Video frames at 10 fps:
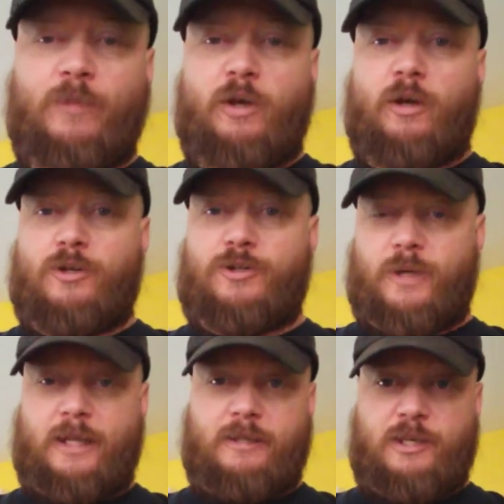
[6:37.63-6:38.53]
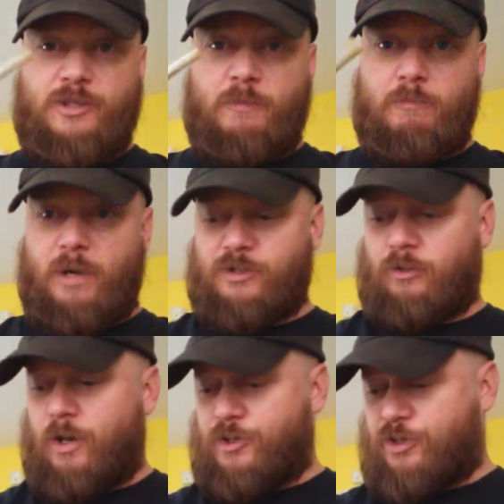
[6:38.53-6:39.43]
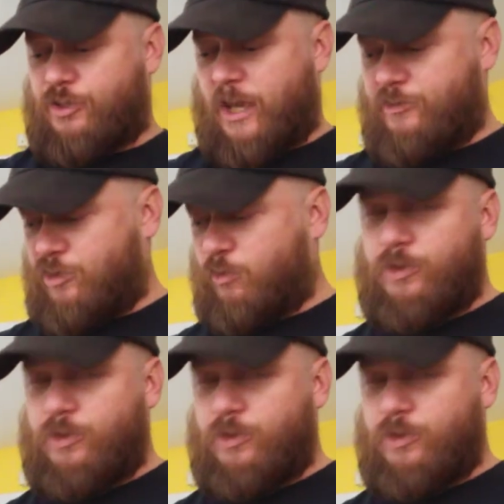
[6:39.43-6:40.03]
You can also get these in much larger sizes,